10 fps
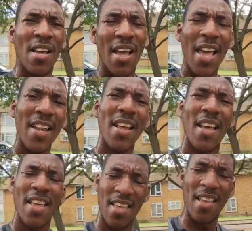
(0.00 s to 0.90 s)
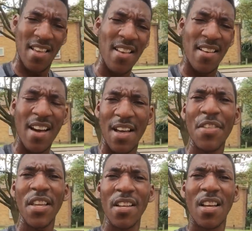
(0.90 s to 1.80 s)
and I
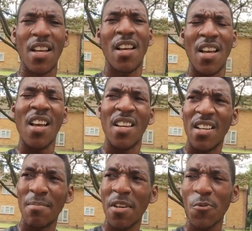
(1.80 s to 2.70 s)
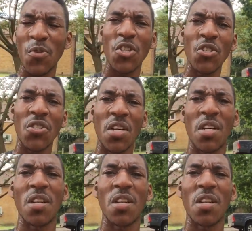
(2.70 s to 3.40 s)
think it must be good.